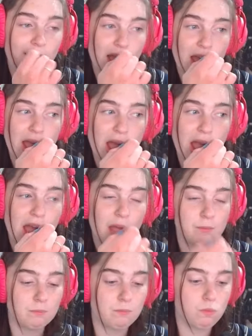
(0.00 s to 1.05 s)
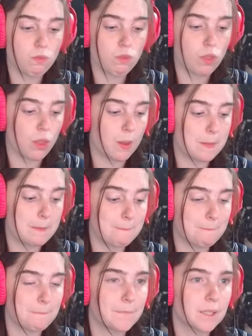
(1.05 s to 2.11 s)
has an unnatural interest in that little
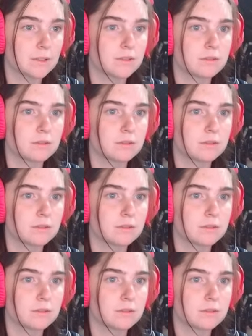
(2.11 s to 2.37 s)
boy.